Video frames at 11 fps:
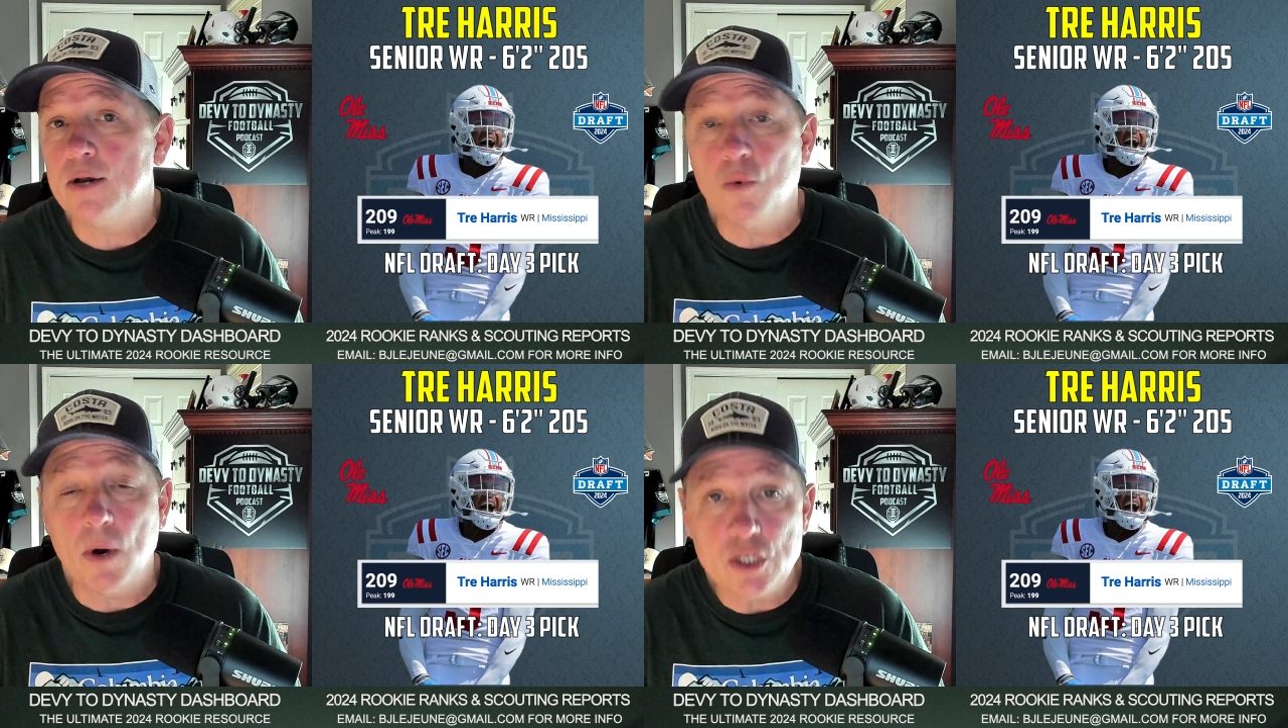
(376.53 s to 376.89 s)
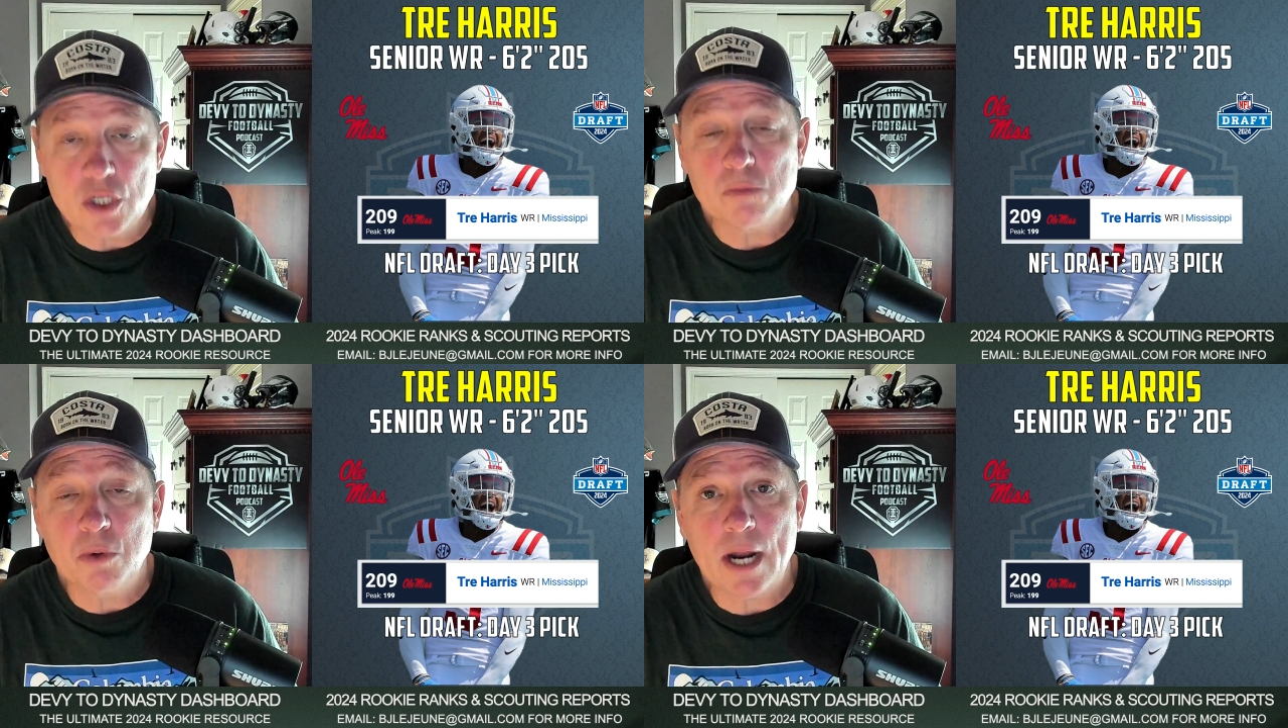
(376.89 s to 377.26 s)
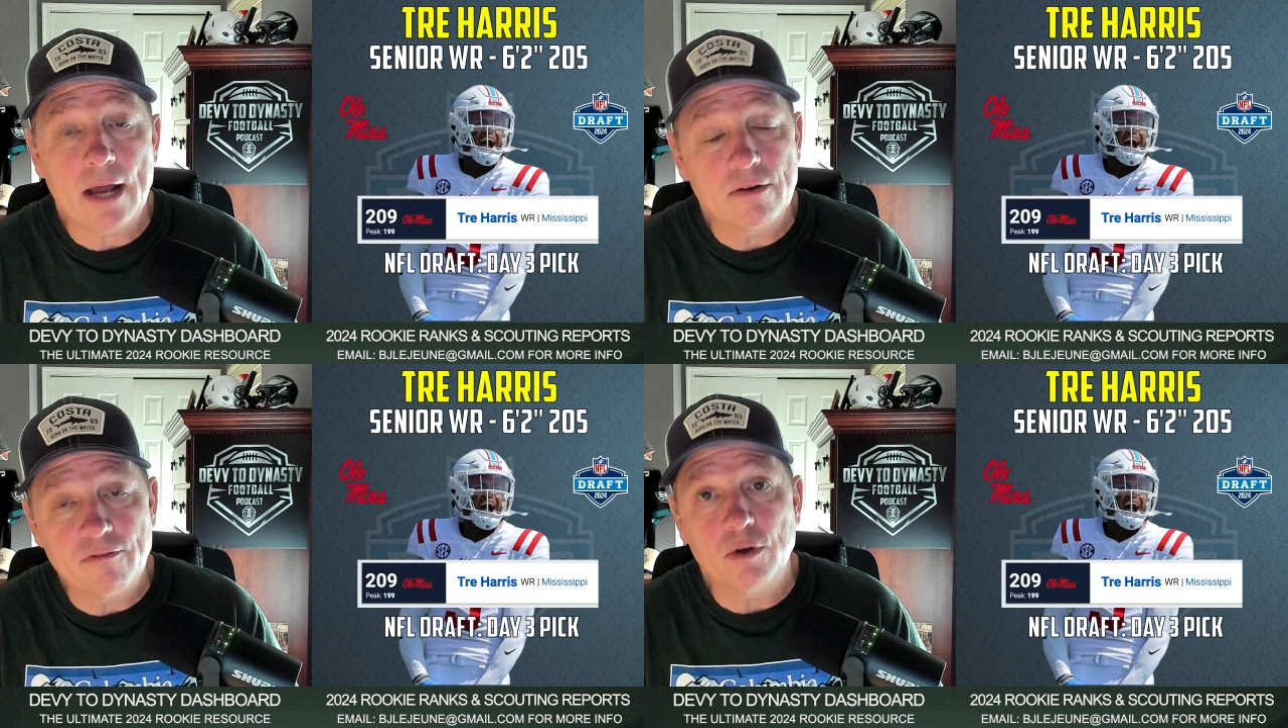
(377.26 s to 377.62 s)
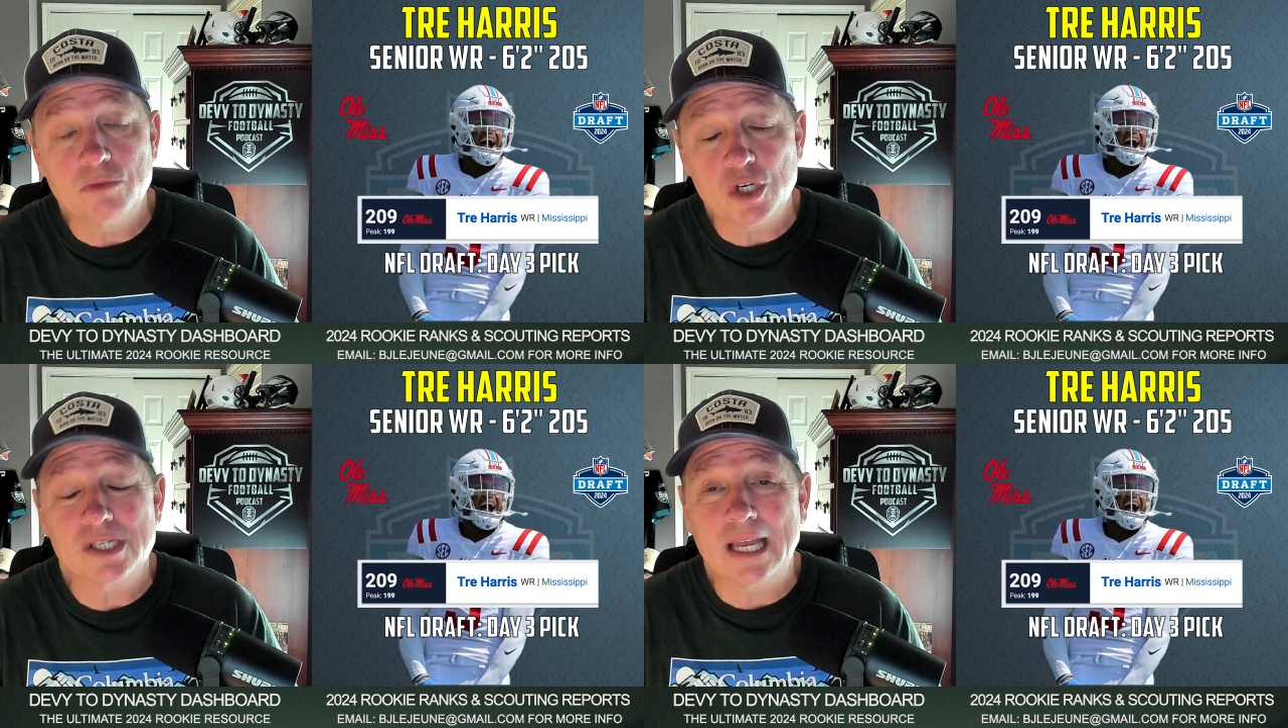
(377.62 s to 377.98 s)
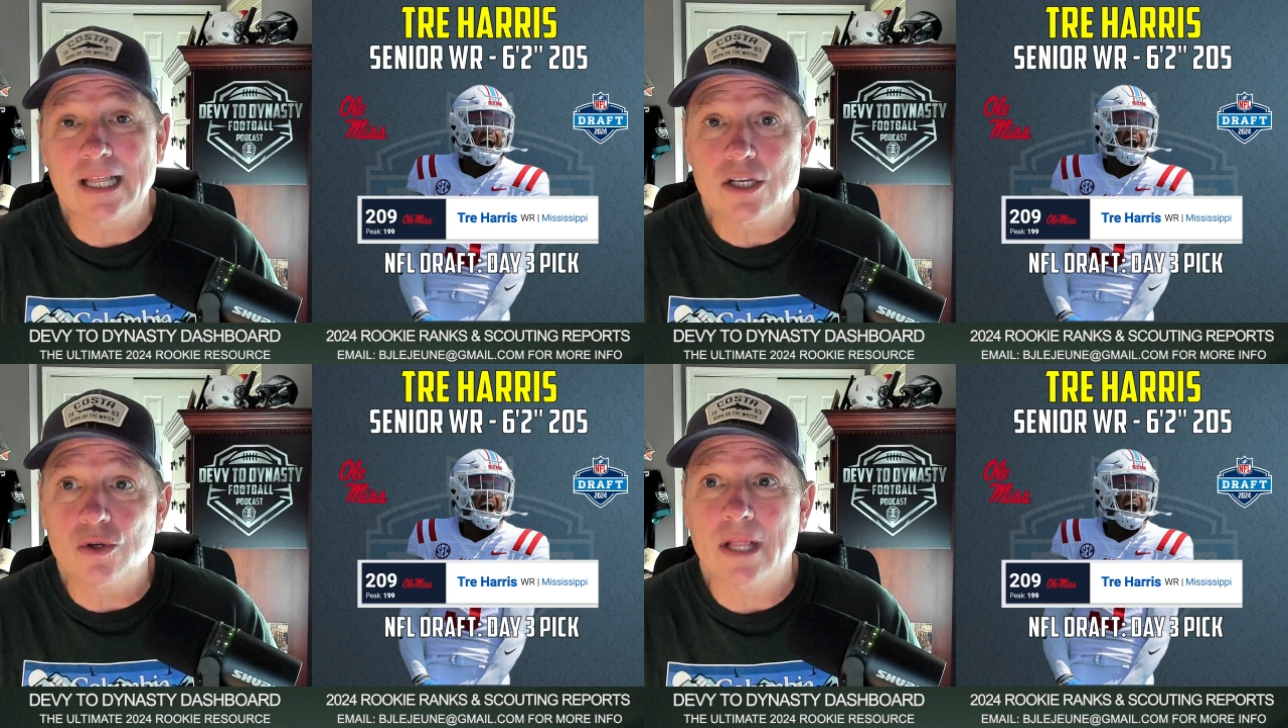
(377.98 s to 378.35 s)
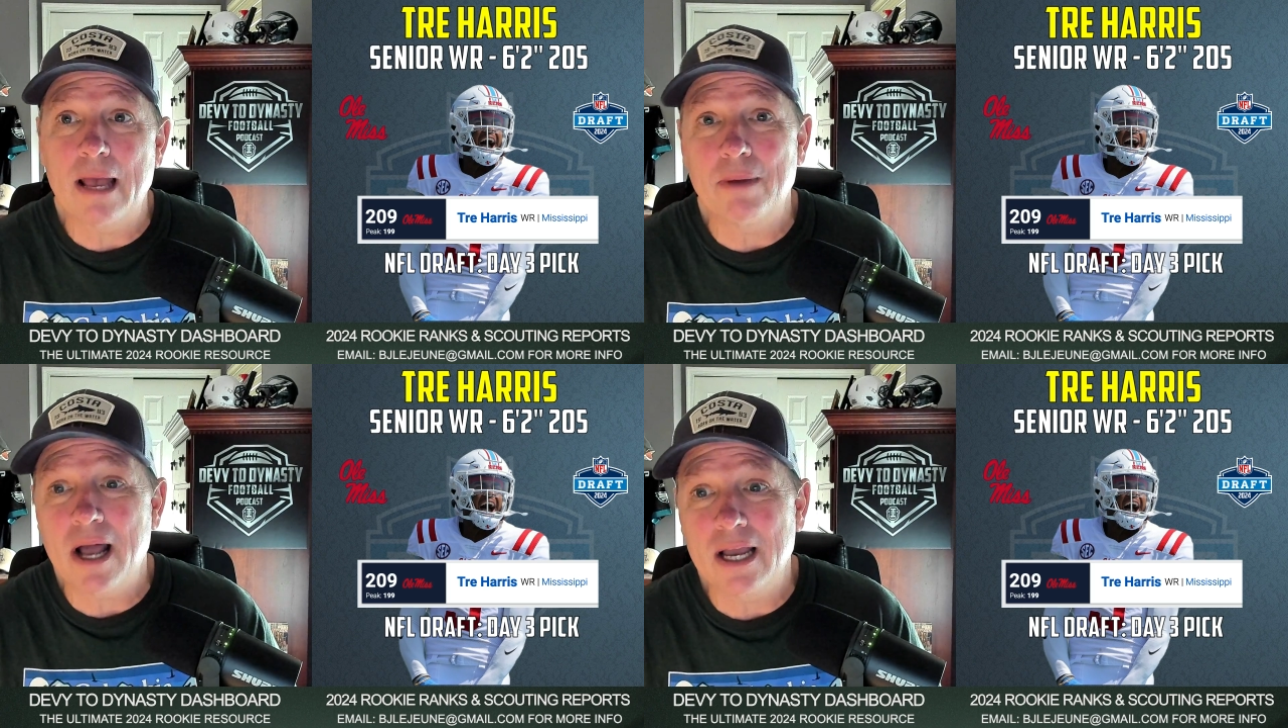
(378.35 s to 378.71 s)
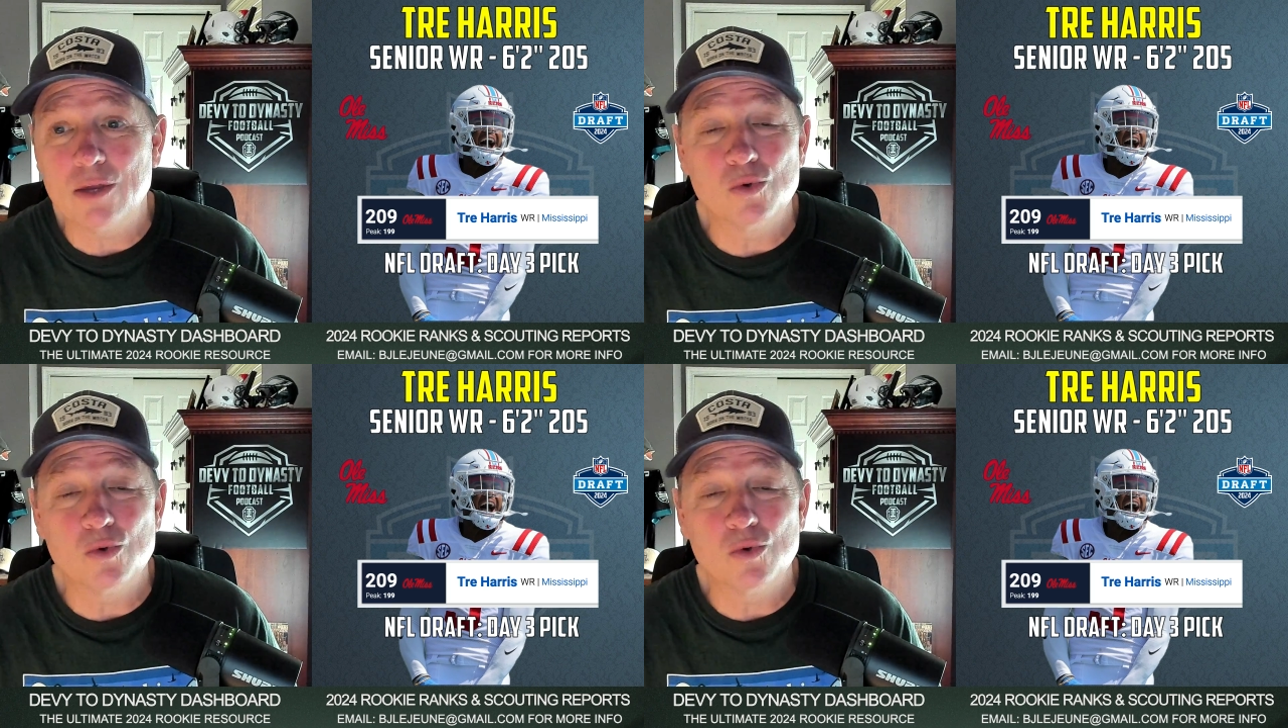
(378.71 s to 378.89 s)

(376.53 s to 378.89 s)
who I just put out a film just like this on Ladd McConkey.